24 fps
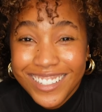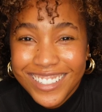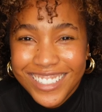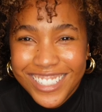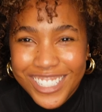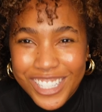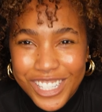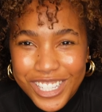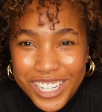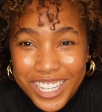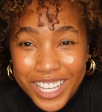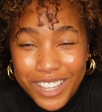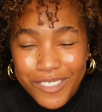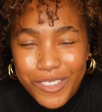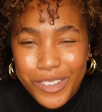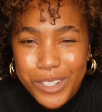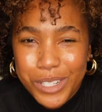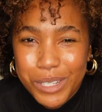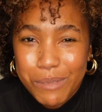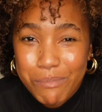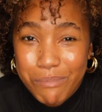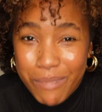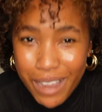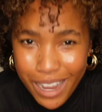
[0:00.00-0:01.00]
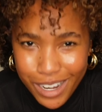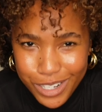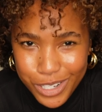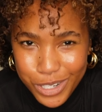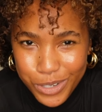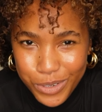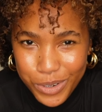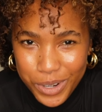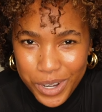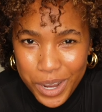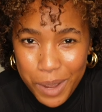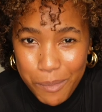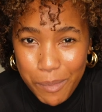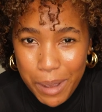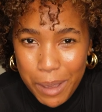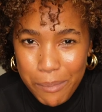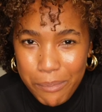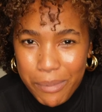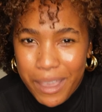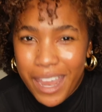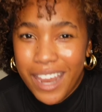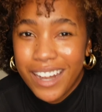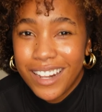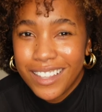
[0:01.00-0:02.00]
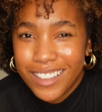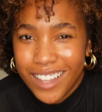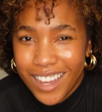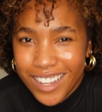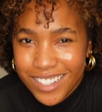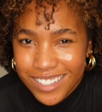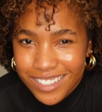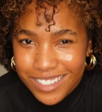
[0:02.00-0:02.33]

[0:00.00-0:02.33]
Just to give you some backstory on my panty line